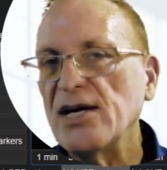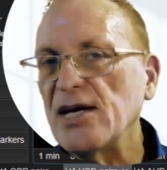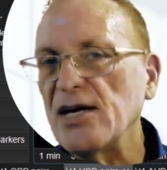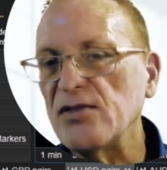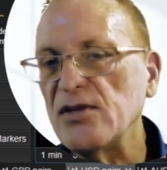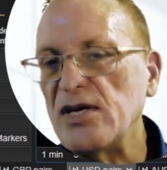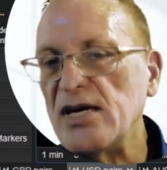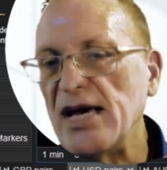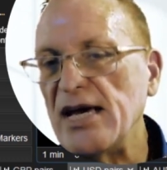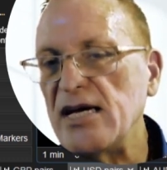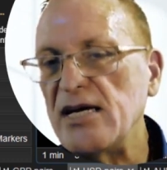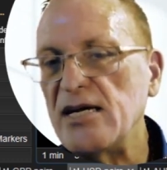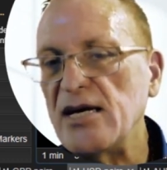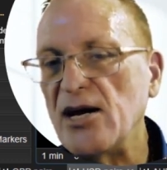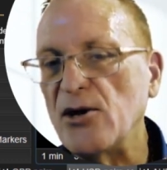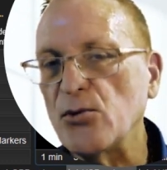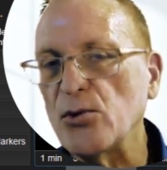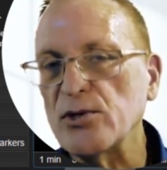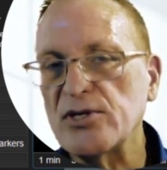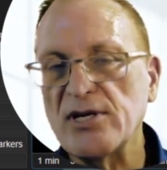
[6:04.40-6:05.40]
and the eight
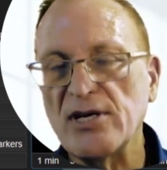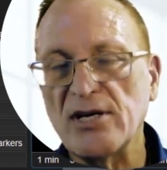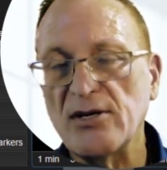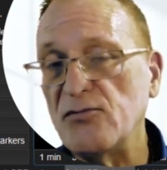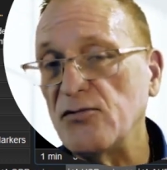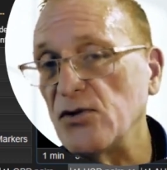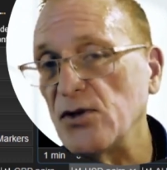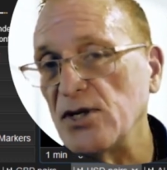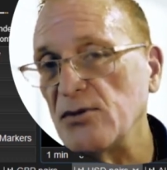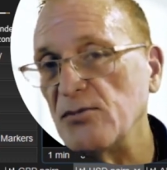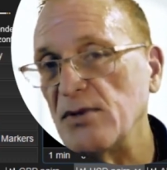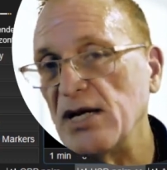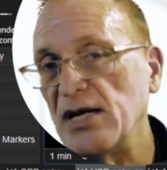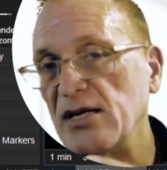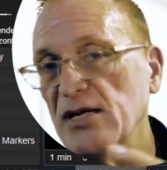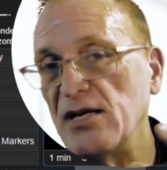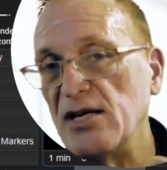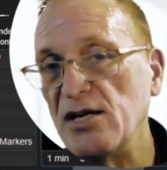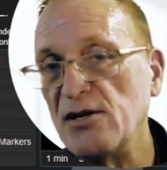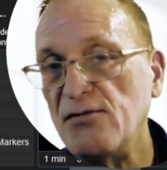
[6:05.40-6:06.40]
hour time frame.
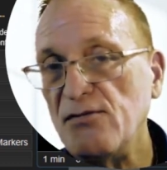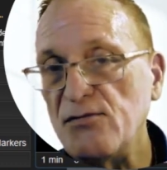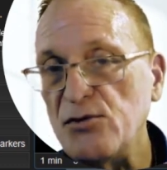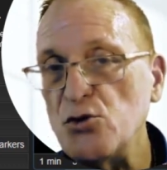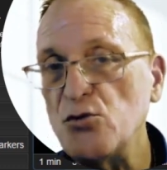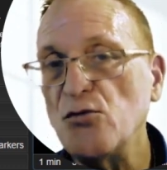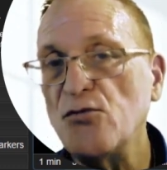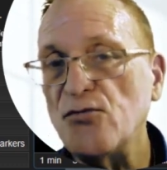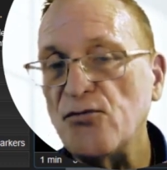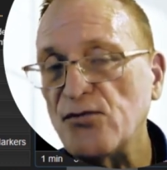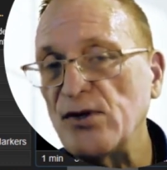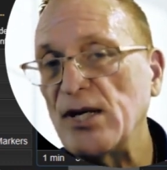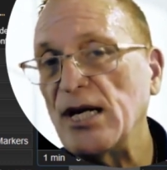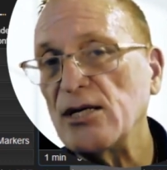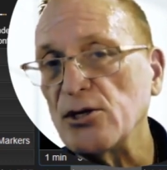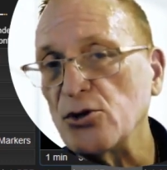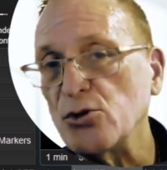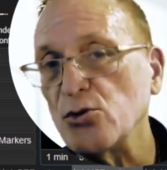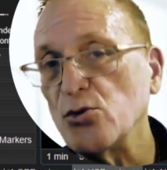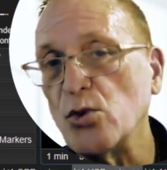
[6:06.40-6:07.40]
And if you
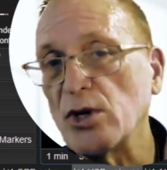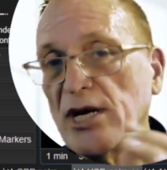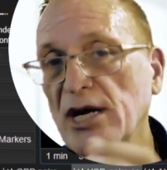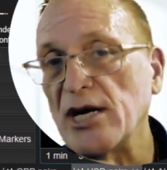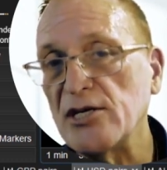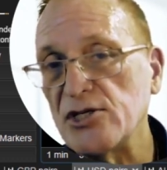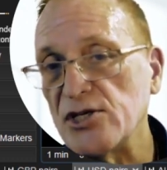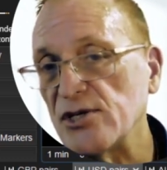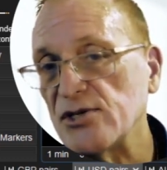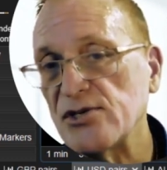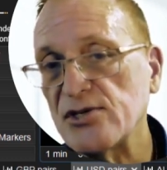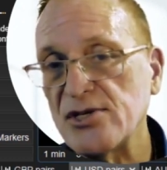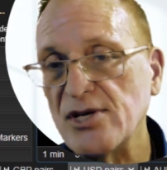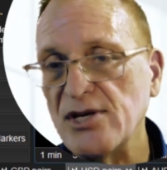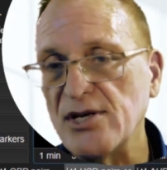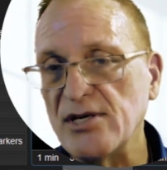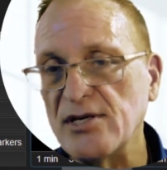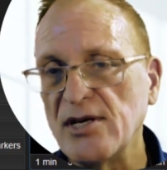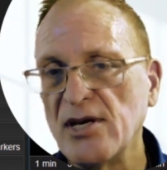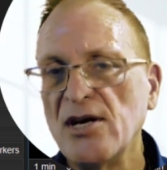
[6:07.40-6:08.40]
follow what I just
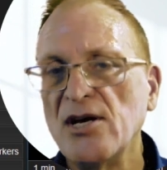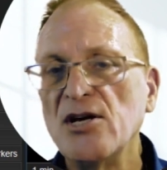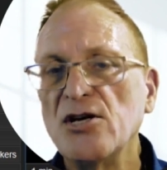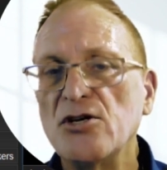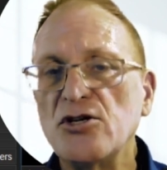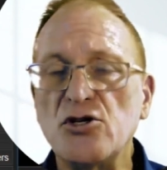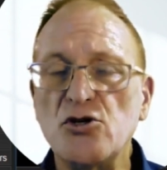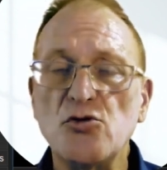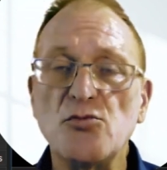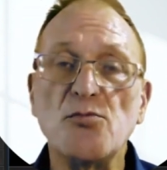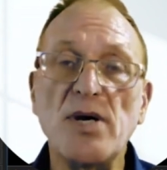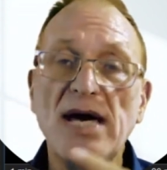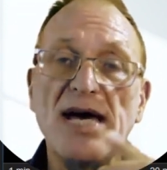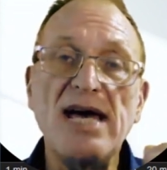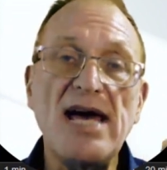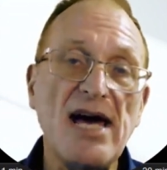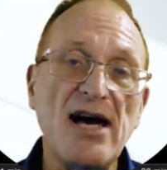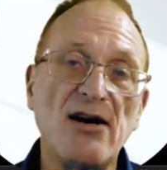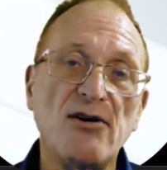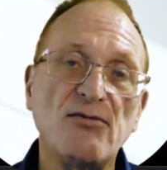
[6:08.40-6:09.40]
said, you may
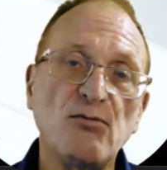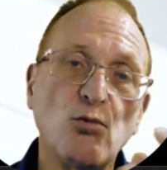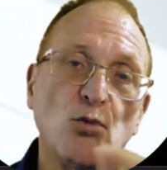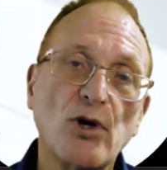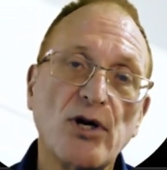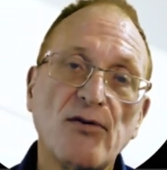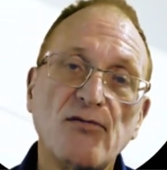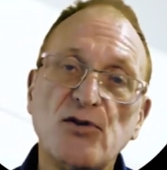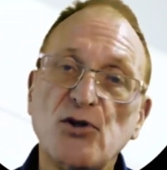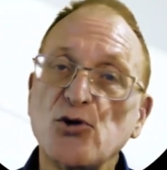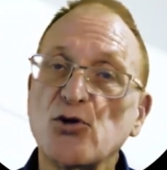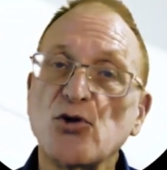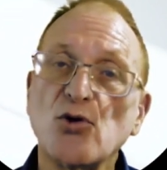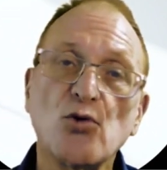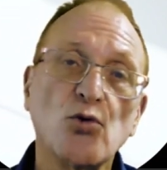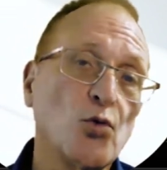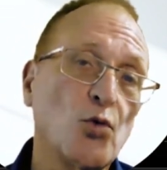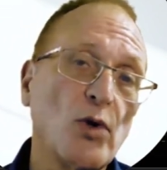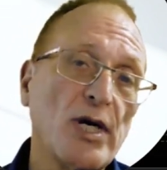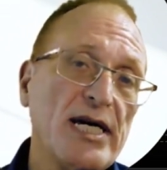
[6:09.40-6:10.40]
have one of your
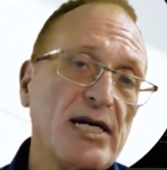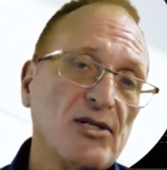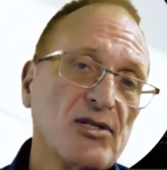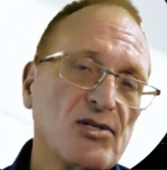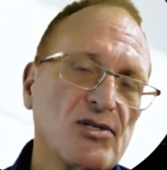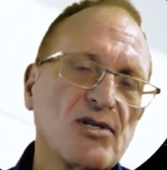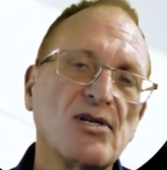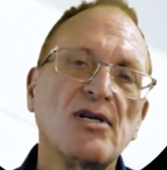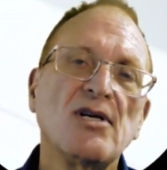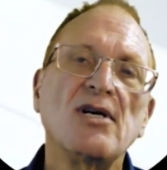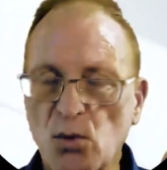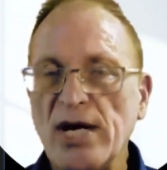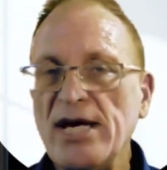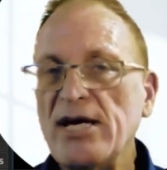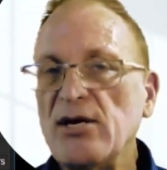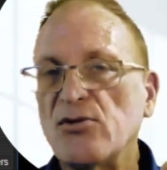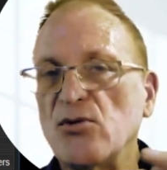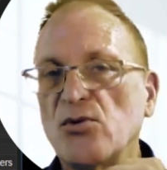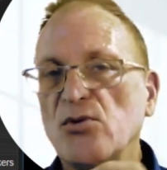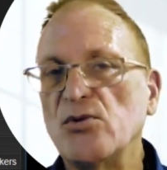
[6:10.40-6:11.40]
greatest
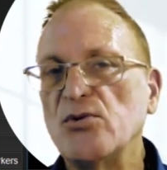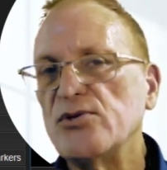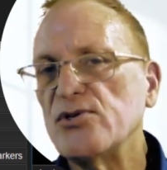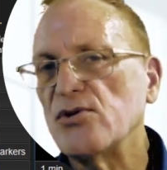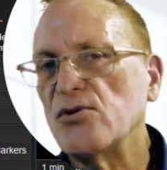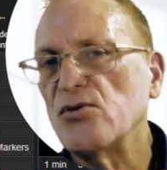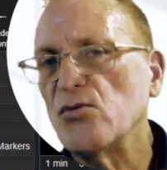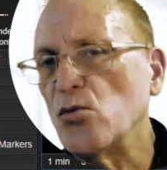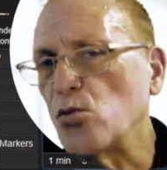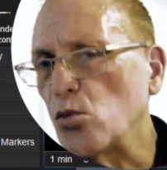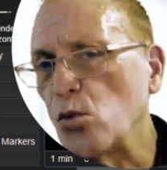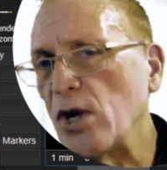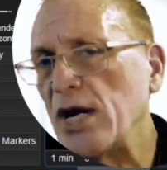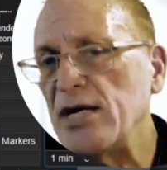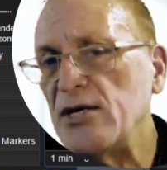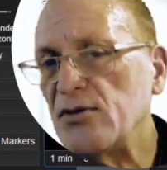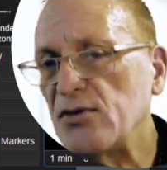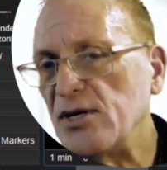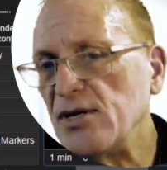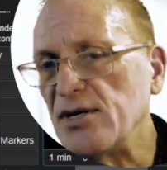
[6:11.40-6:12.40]
breakthroughs
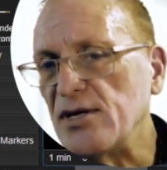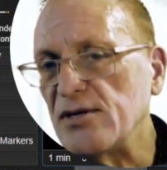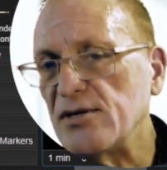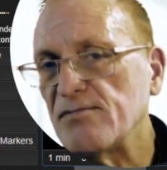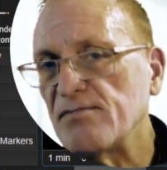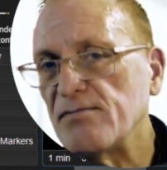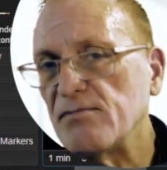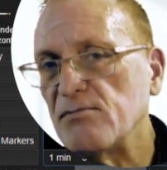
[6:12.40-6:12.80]
right there.